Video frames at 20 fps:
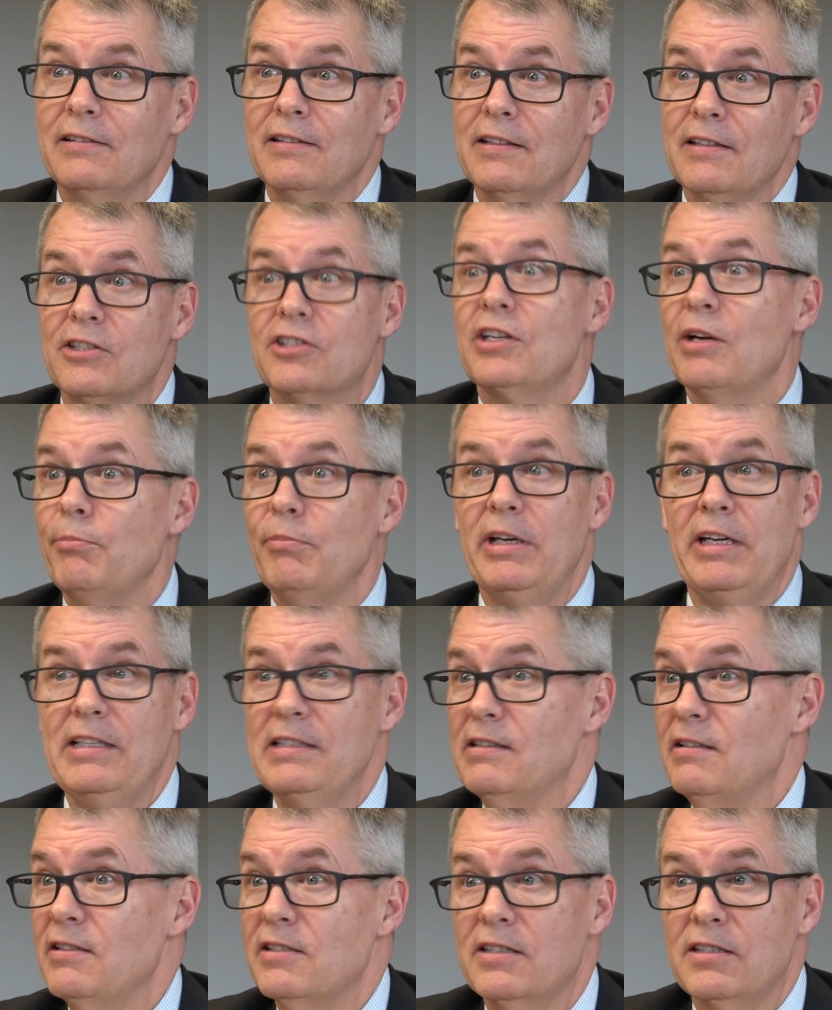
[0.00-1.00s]
Yeah.
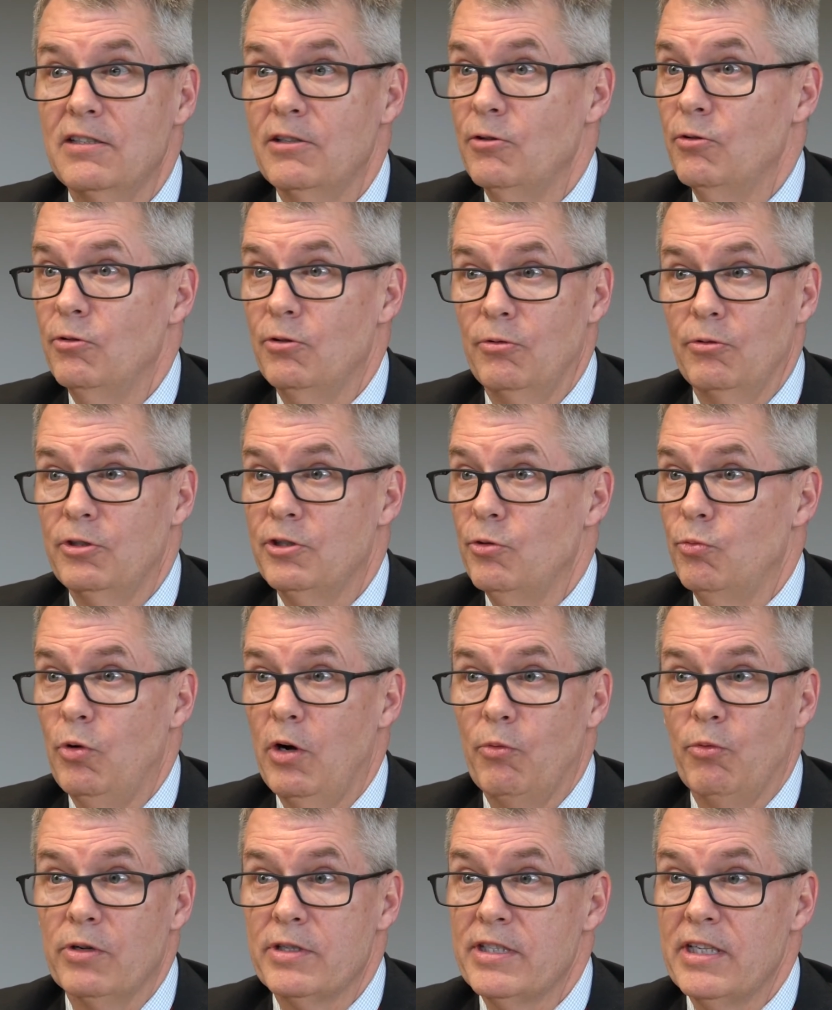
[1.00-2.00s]
Somebody's listening to
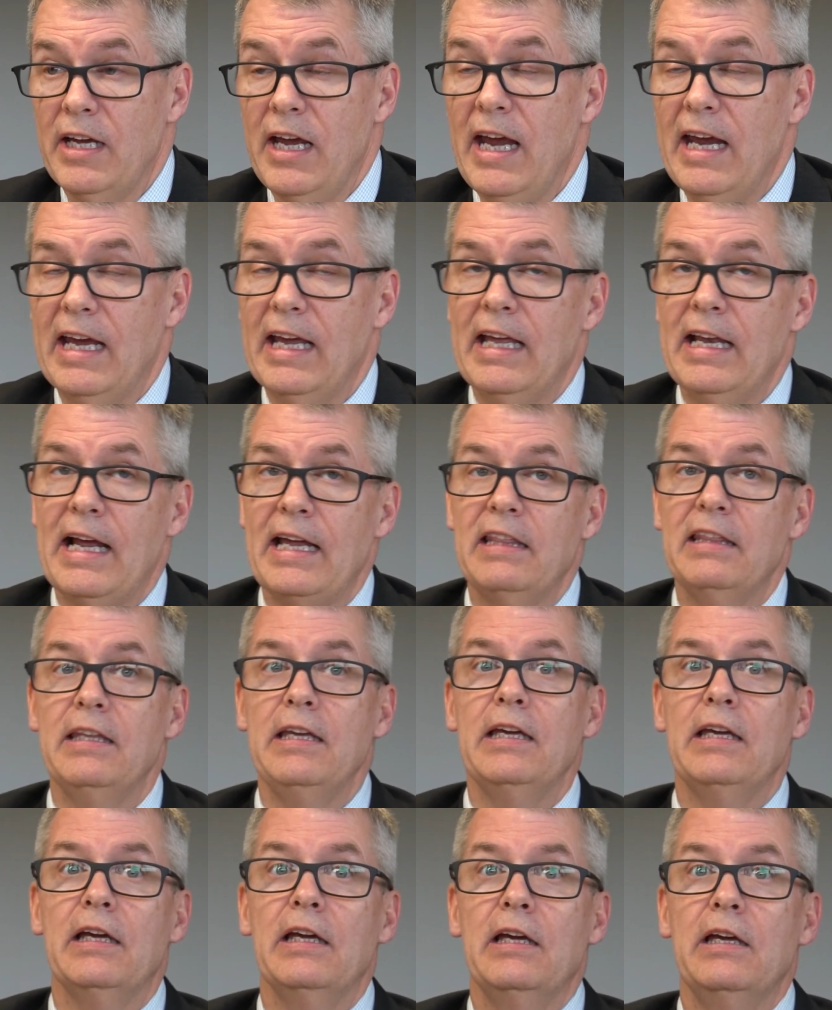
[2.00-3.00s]
what we're saying. And I
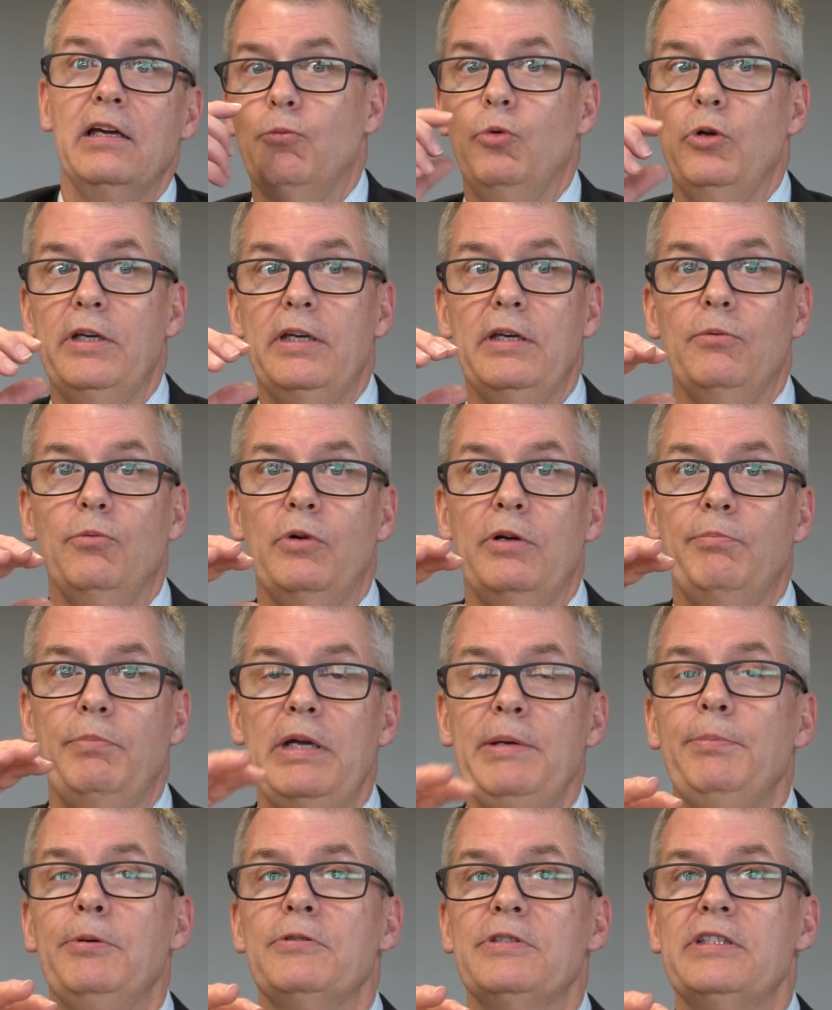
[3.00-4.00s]
think when
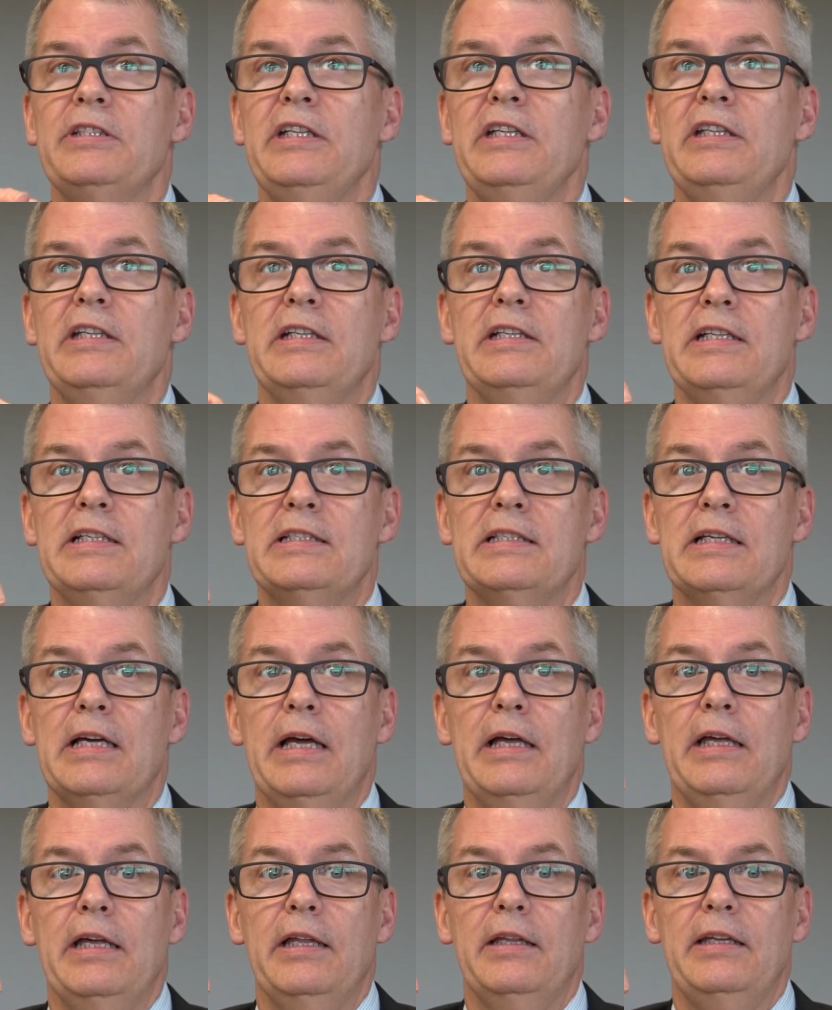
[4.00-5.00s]
people see these,
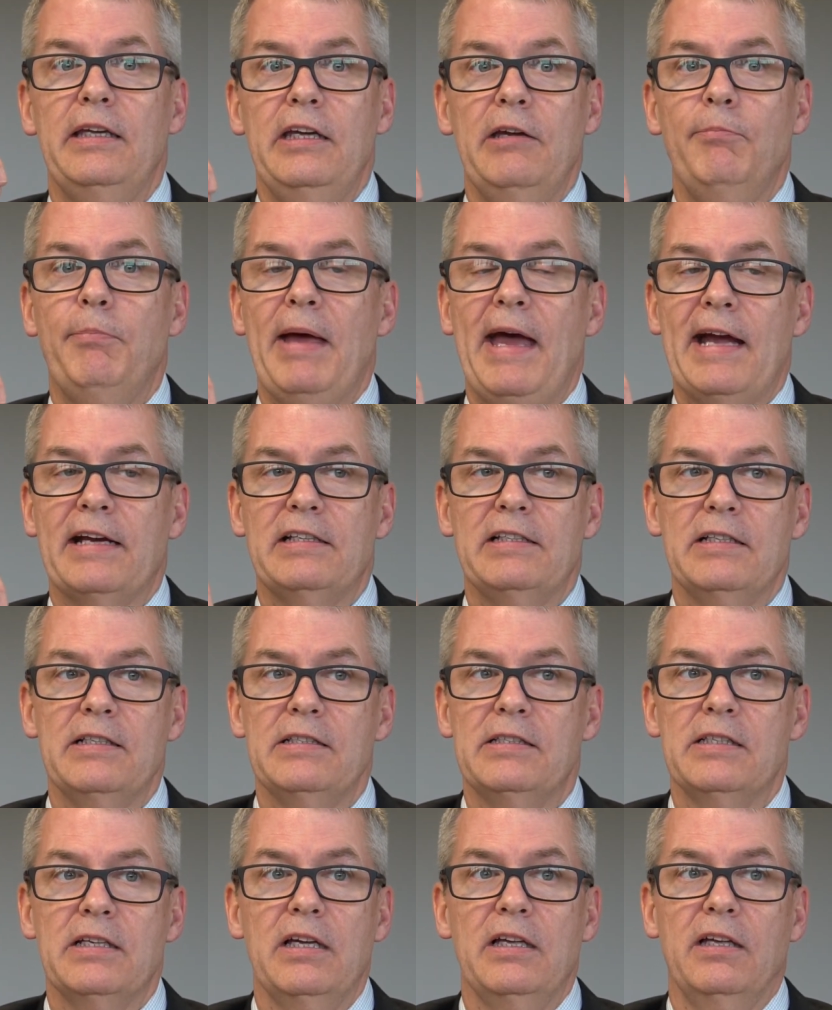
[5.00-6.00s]
the impact
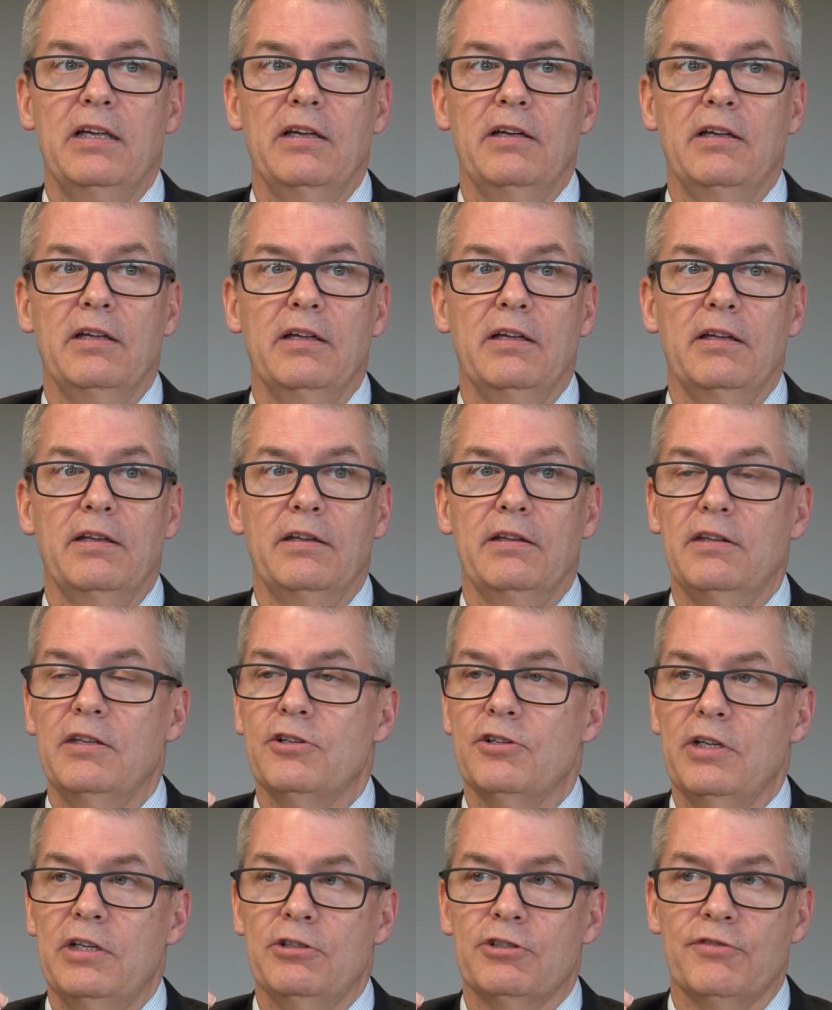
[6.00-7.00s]
is
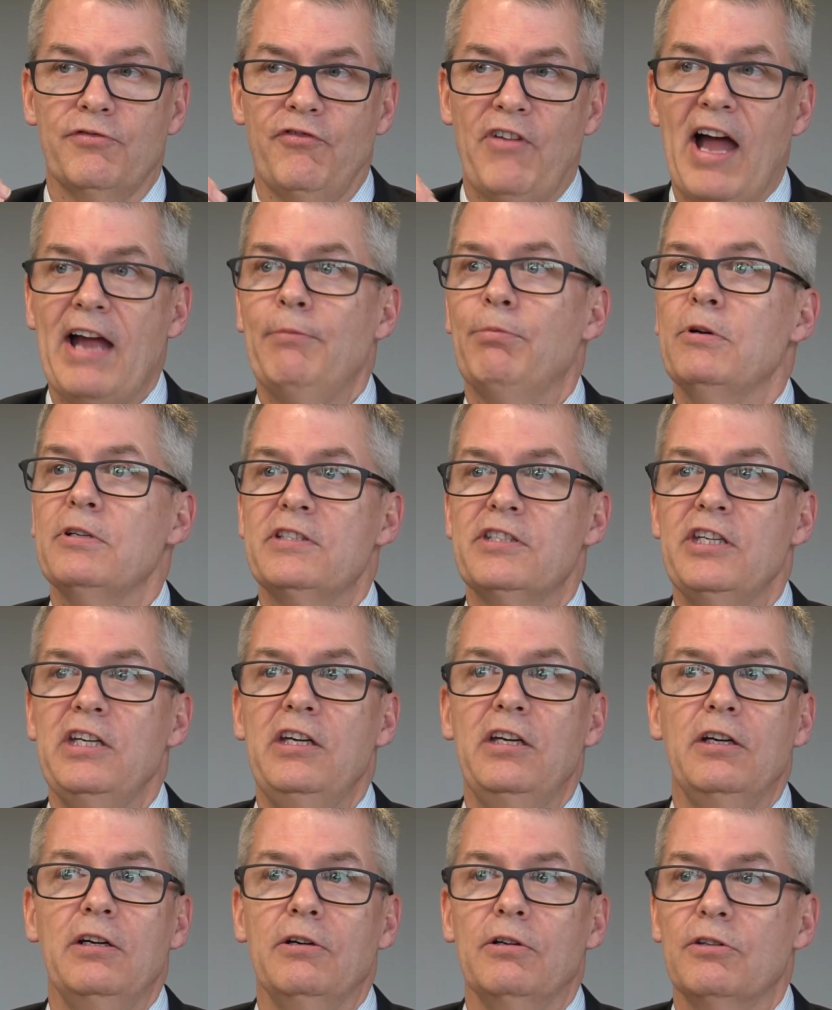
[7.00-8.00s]
there's vibrancy
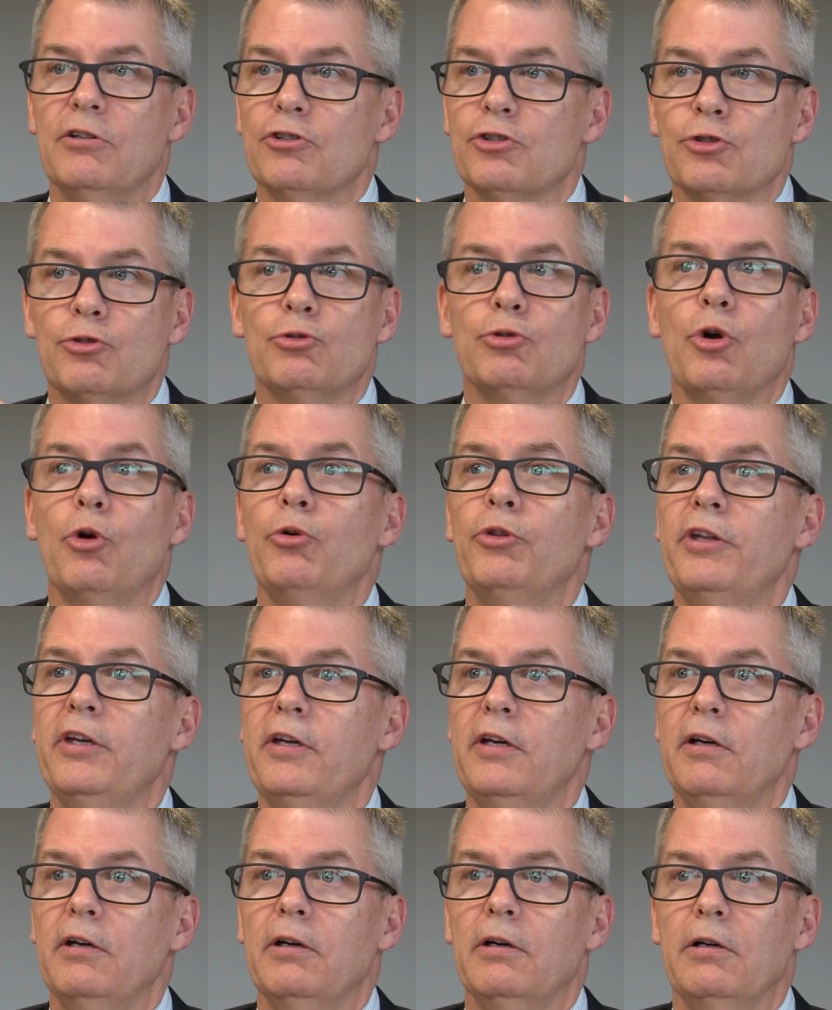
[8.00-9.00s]
here. There's growth
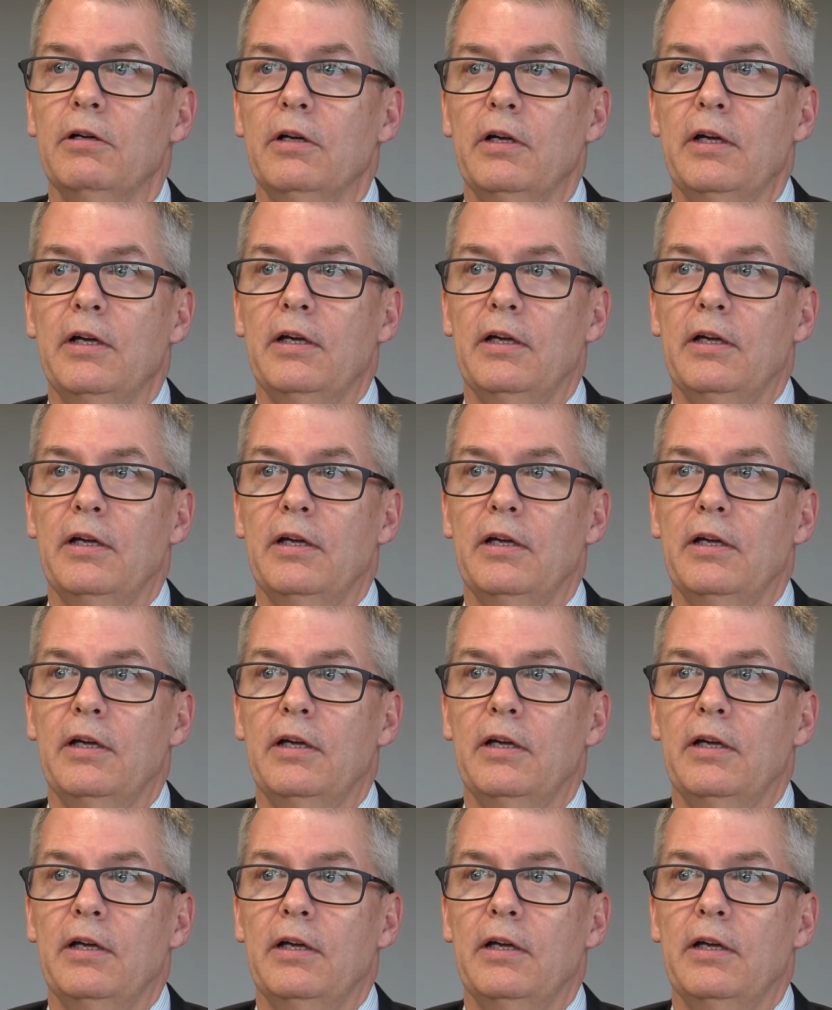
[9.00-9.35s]
here.